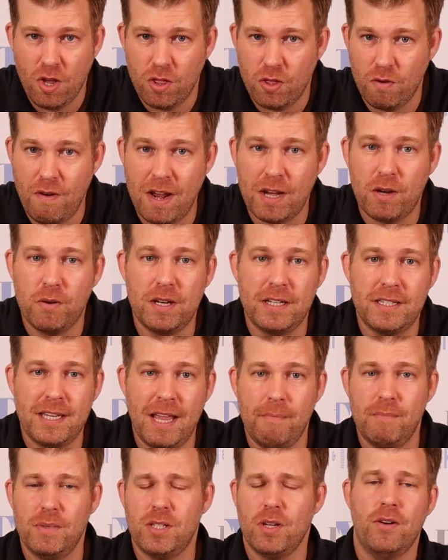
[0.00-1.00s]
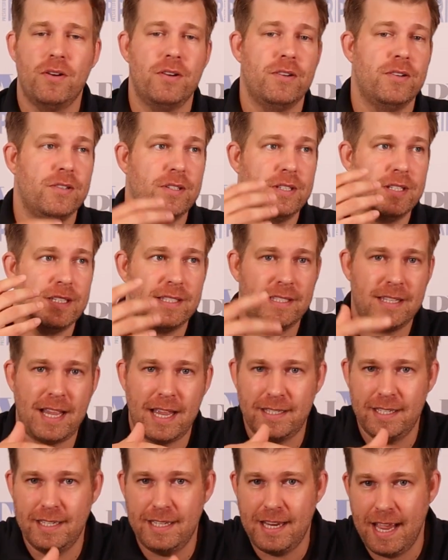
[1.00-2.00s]
The record attempt on
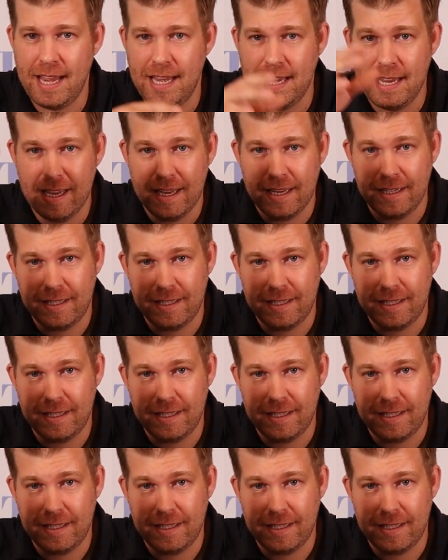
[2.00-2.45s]
Saturday,